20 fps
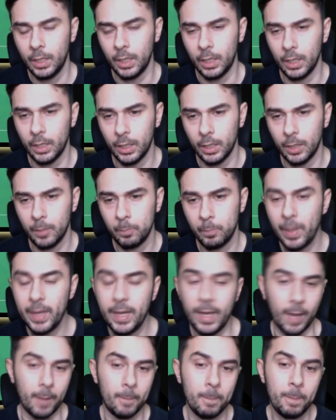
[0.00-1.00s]

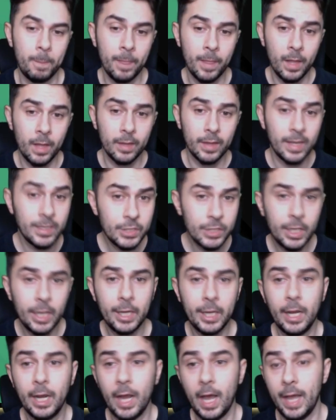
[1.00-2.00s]
But yeah, that's the
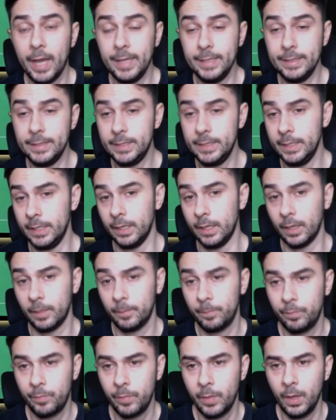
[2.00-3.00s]
kind of idea
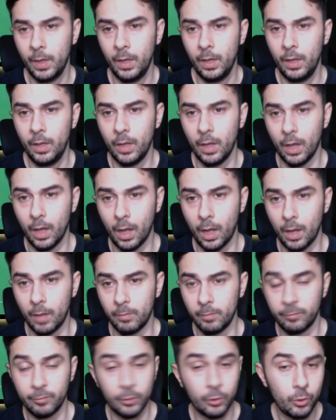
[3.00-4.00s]

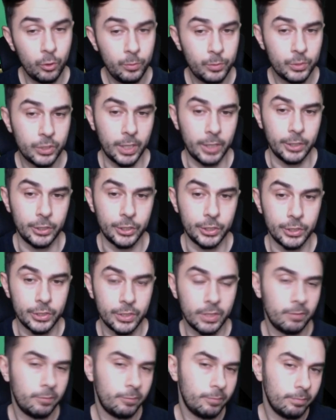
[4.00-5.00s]
for the group
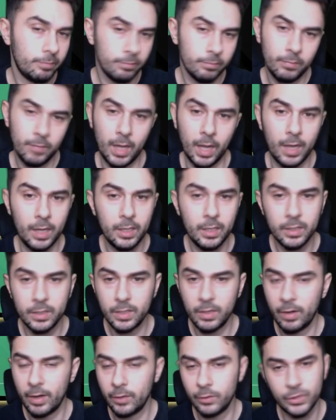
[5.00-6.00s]
stages. And like in
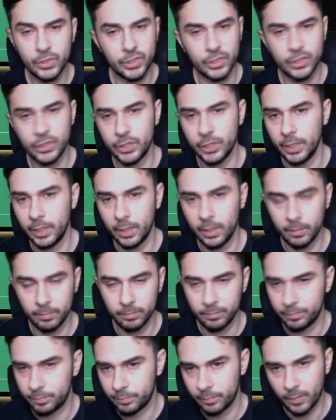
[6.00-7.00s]
the round of
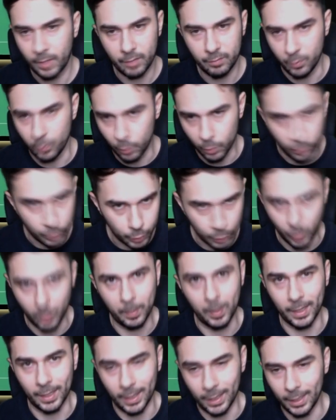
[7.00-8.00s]
16, I think we'll talk
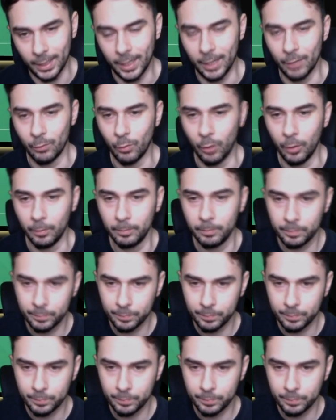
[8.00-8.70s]
about that later on.